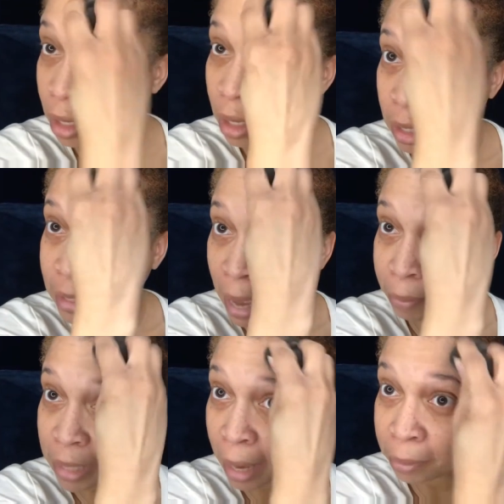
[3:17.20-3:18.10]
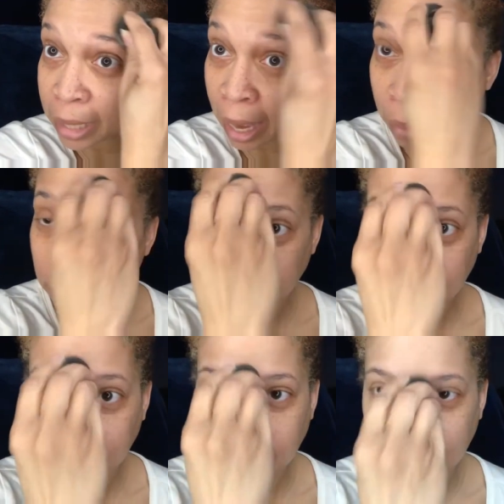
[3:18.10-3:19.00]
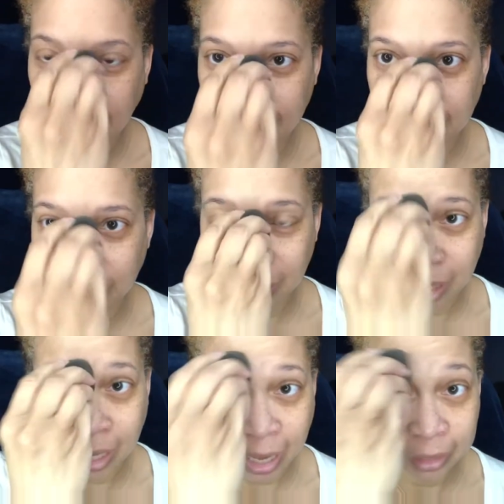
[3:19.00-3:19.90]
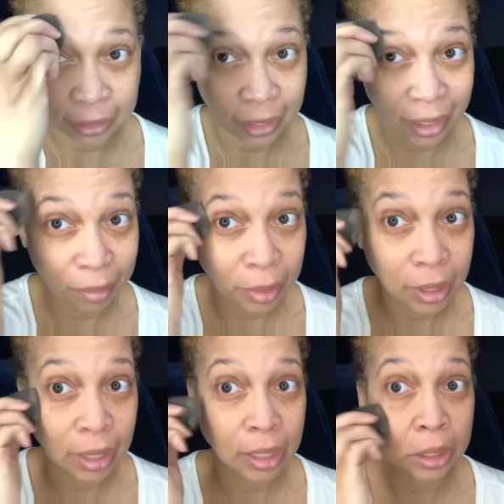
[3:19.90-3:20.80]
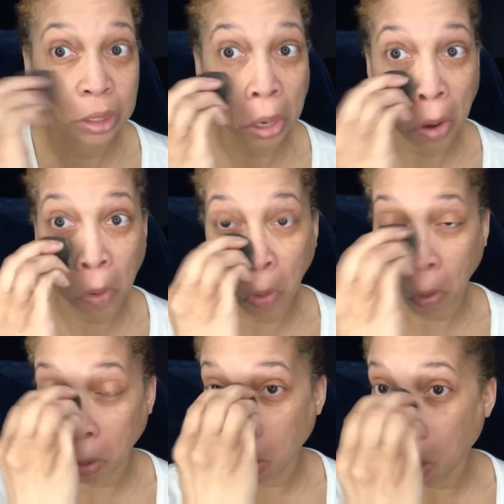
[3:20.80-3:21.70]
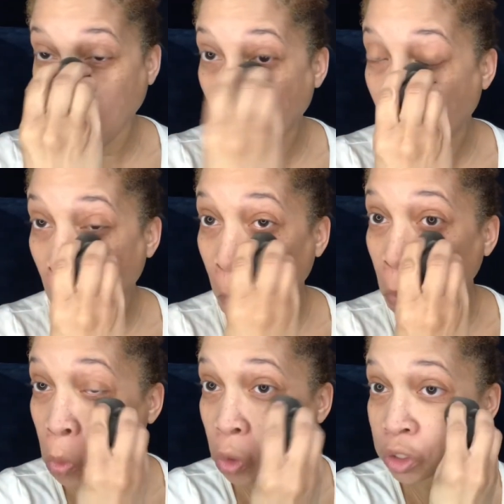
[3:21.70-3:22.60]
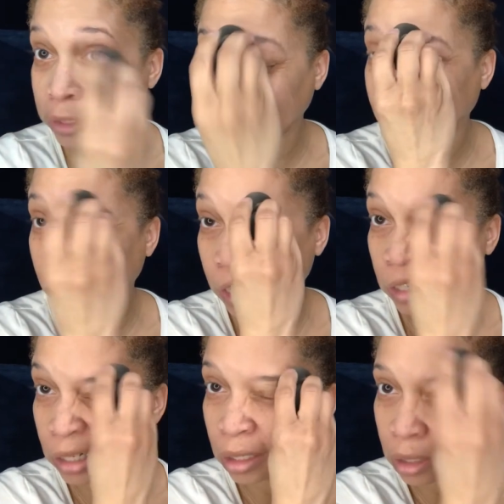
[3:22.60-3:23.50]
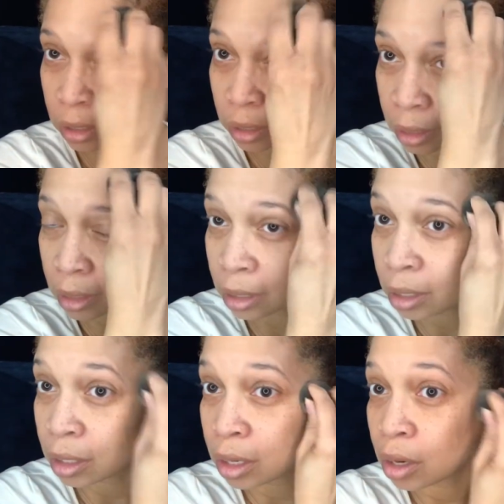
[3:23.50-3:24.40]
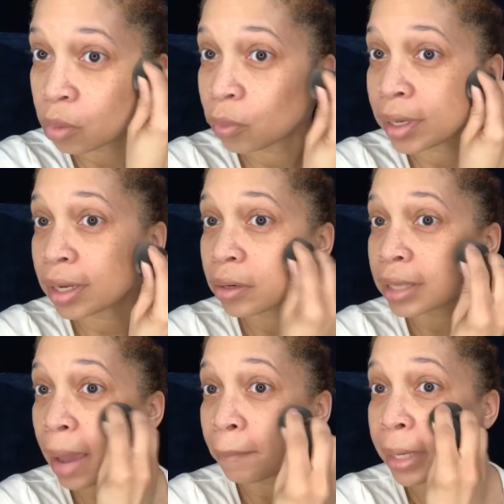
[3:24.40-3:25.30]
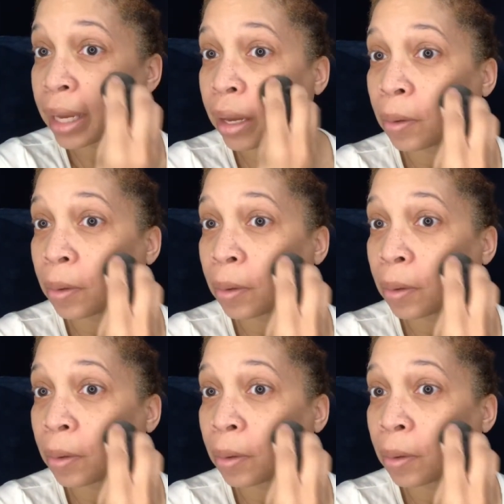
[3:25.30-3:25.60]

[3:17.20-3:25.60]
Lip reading: Tap, tap, tap. That's the next tip. Don't mush it in. We are tapping.